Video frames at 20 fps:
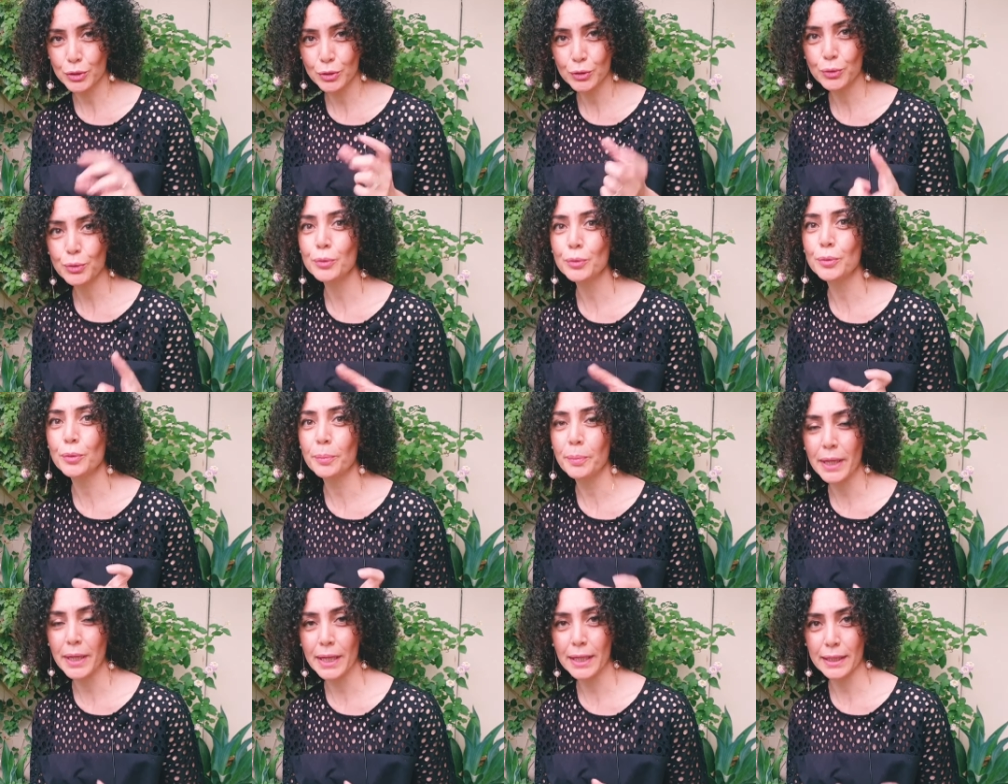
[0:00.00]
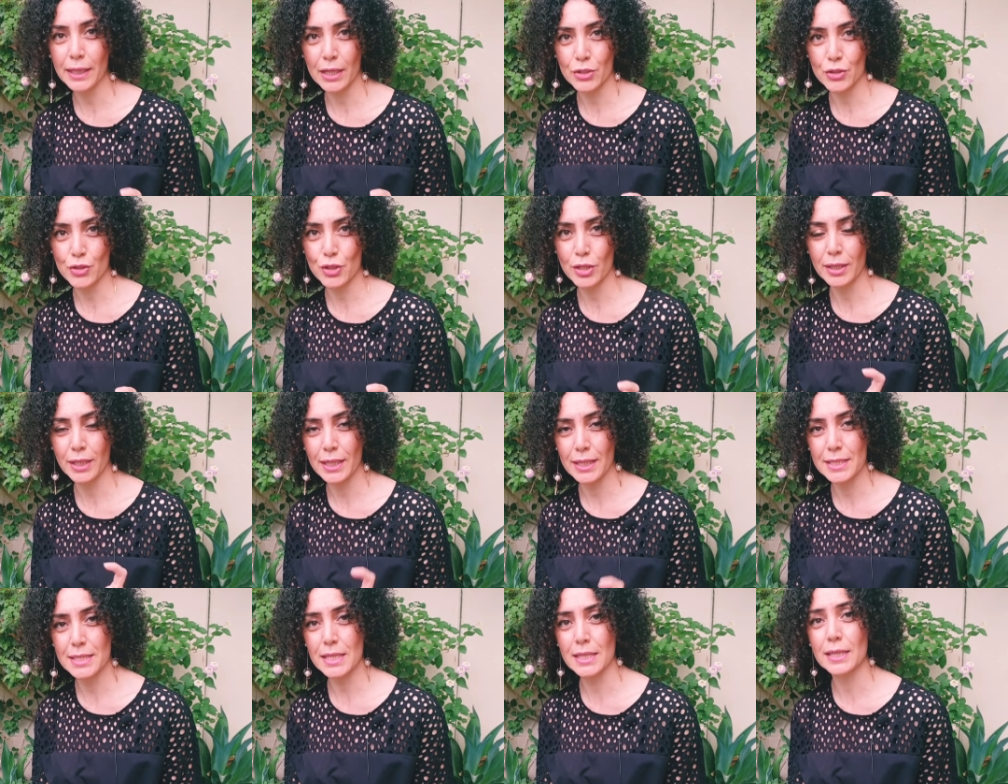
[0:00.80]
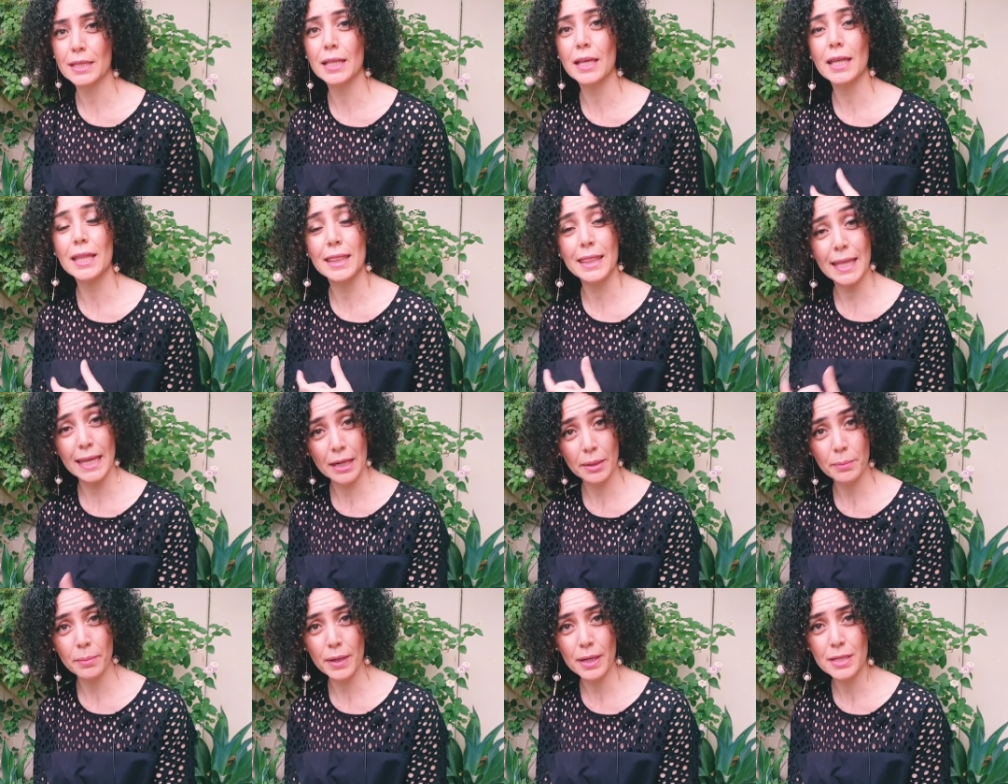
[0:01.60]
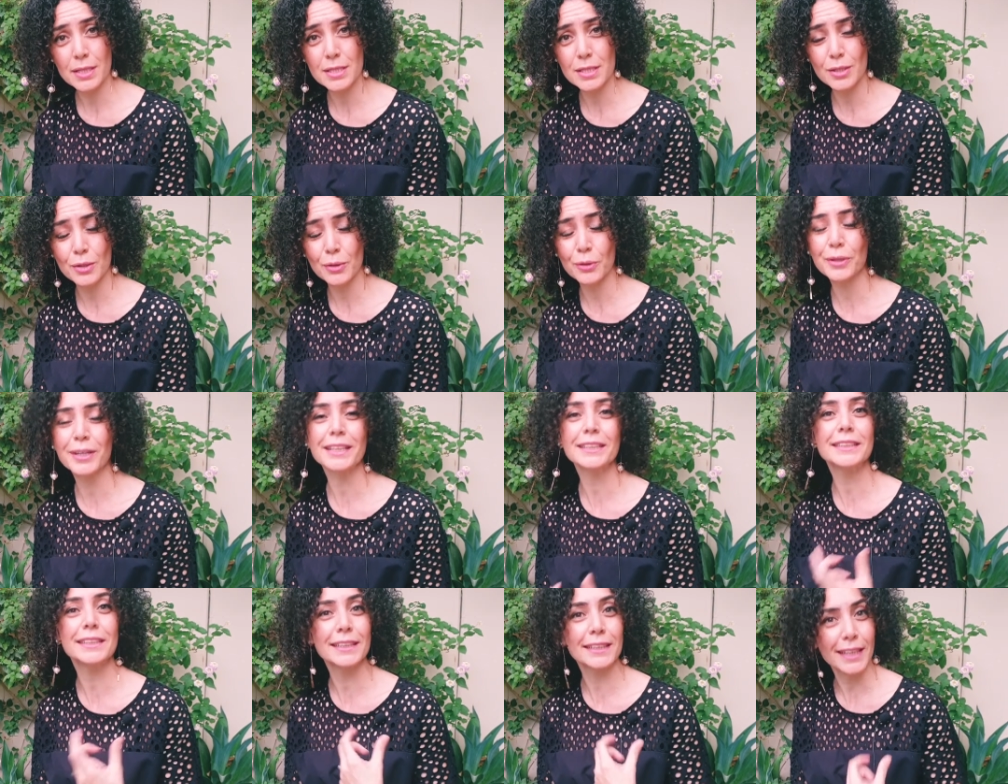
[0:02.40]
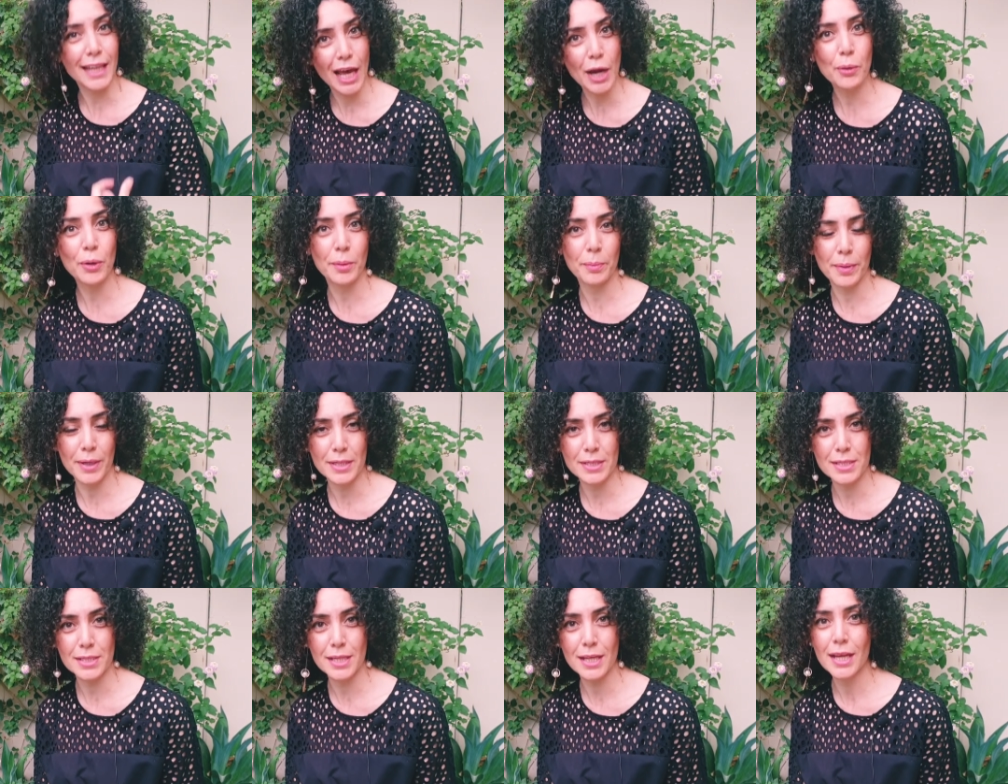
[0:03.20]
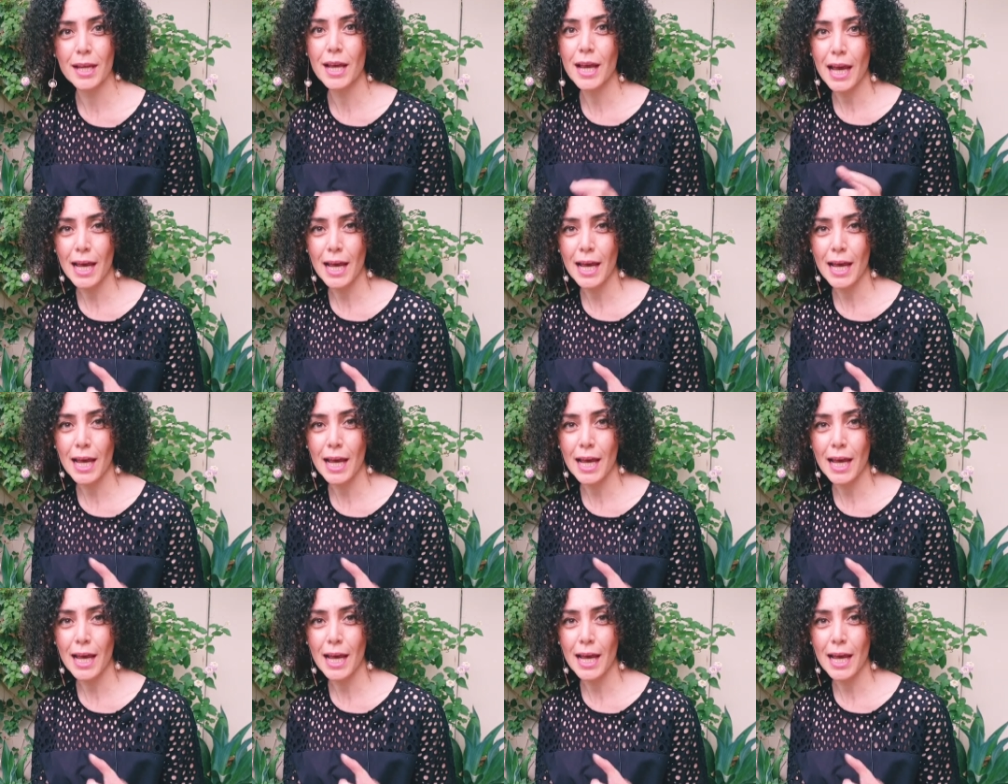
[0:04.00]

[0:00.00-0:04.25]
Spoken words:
you to pay attention. Is it their best or is it our best?